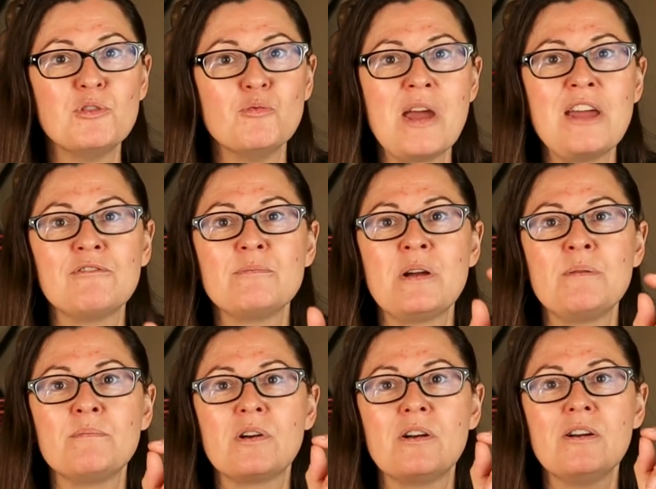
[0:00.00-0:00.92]
You may
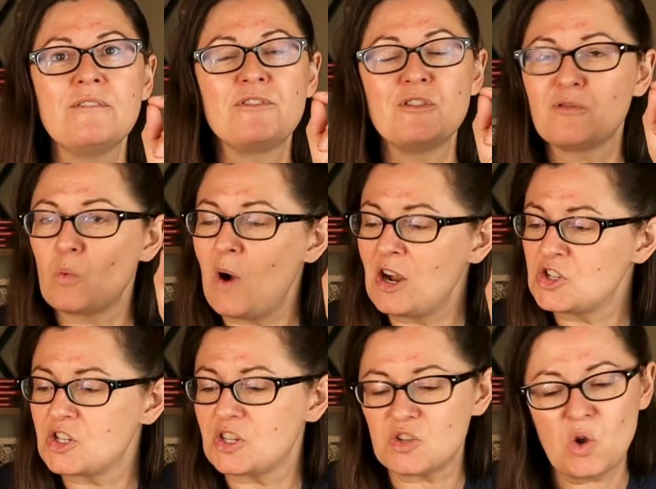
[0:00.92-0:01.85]
remember, if you've
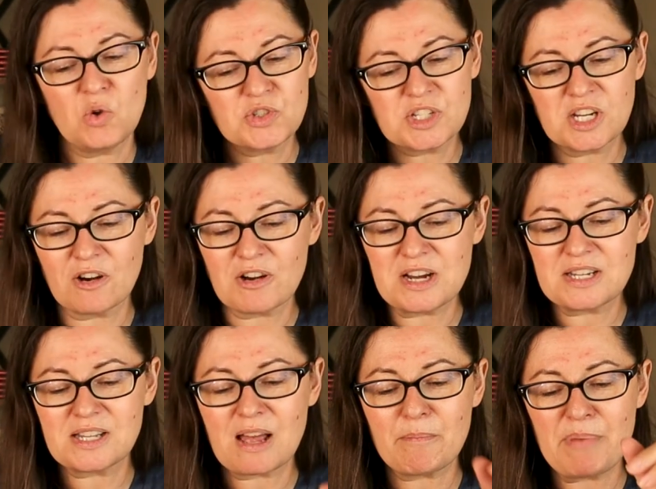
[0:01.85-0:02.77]
watched this whole
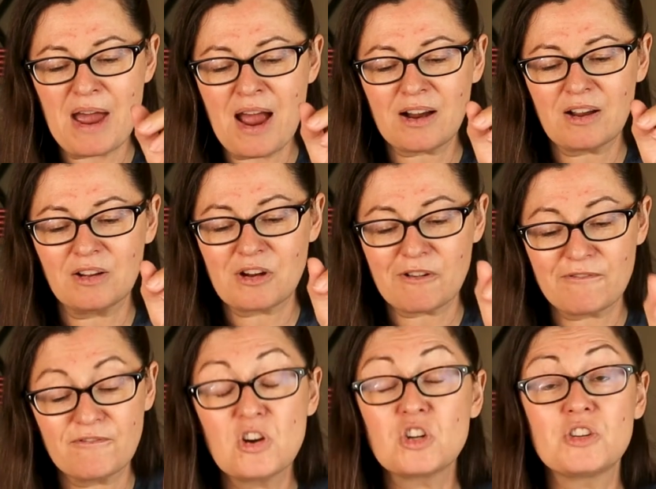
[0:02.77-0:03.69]
series, that back on our
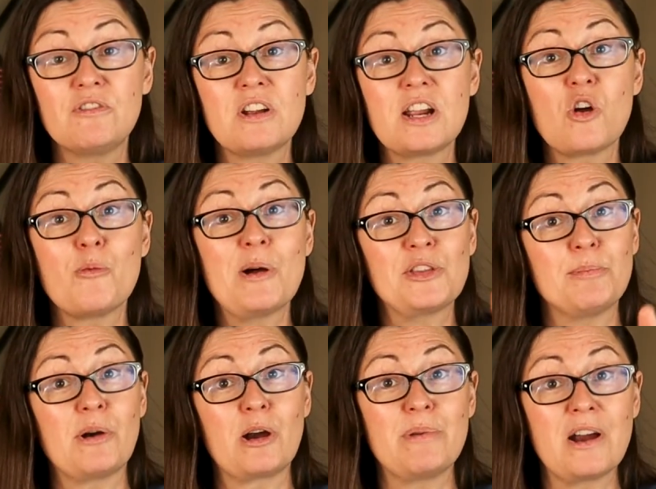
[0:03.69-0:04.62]
first video about the
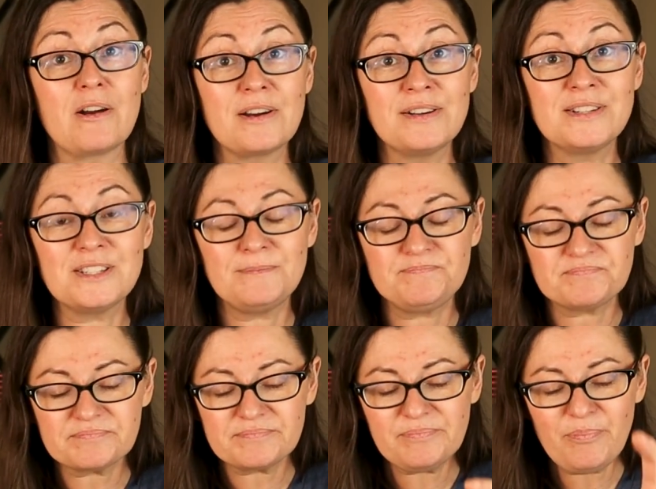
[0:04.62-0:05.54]
barbarians,
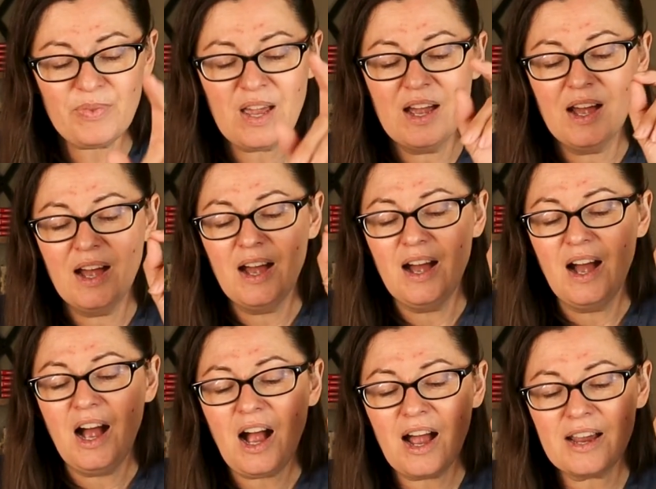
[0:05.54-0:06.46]

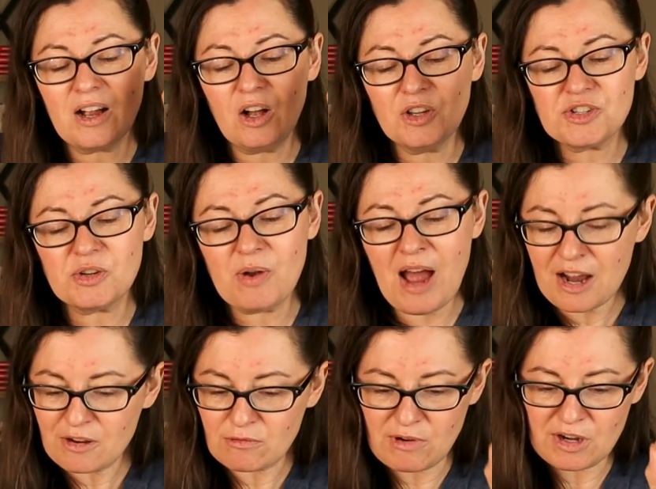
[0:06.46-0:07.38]
I also
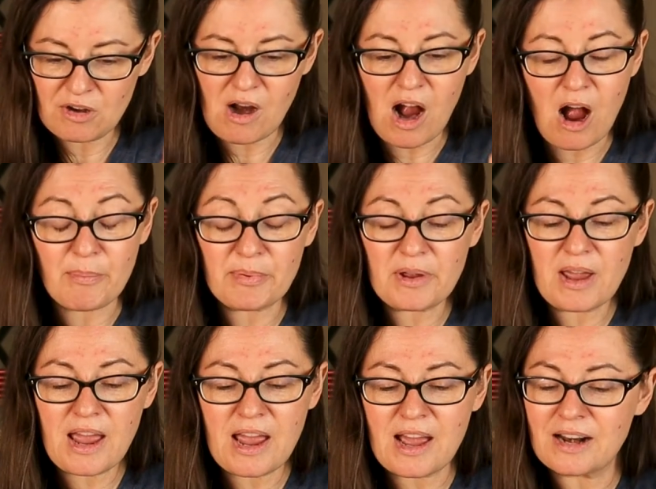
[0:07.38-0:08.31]
had a runner-up.
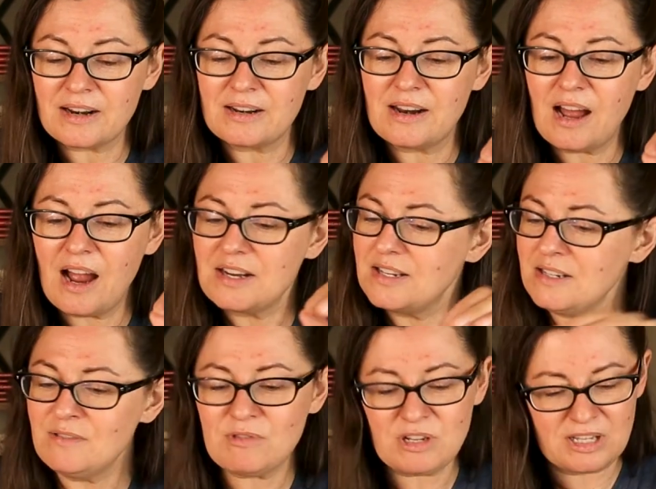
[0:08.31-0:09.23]
And I
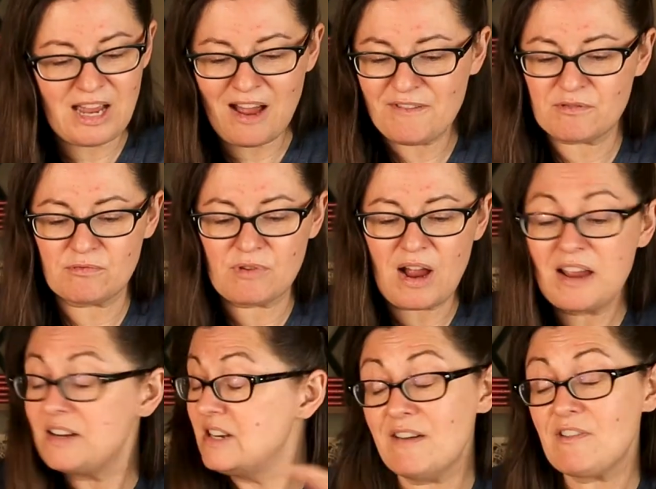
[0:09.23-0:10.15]
didn't really have I
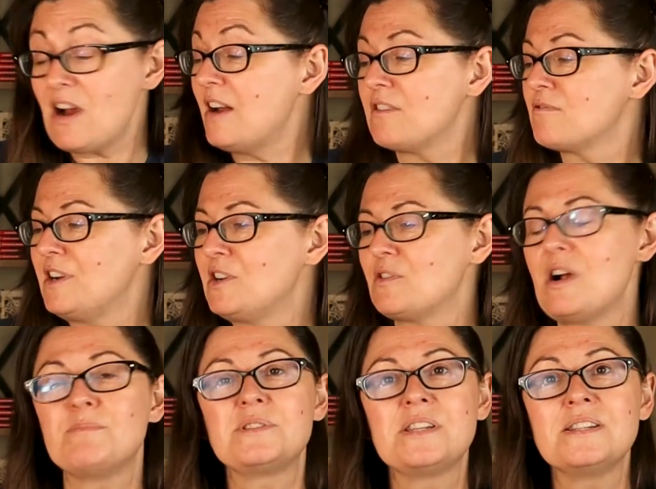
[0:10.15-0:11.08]
never had a
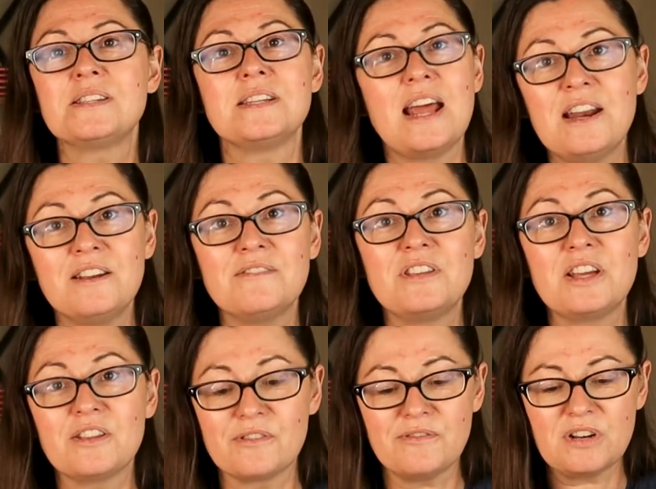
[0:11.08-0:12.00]
runner-up since in any of the
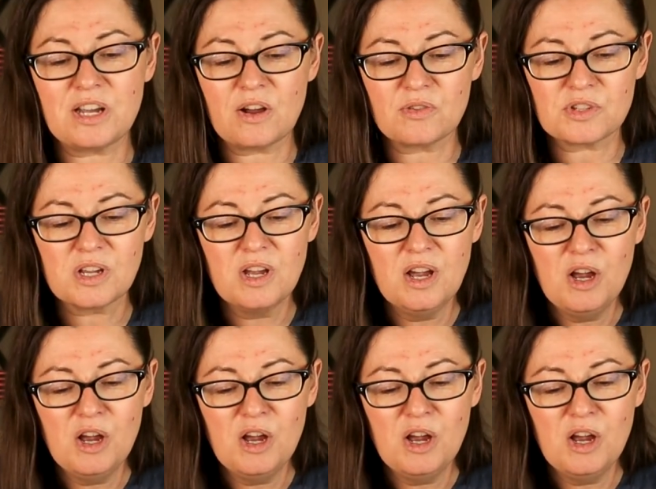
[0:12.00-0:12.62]
other videos.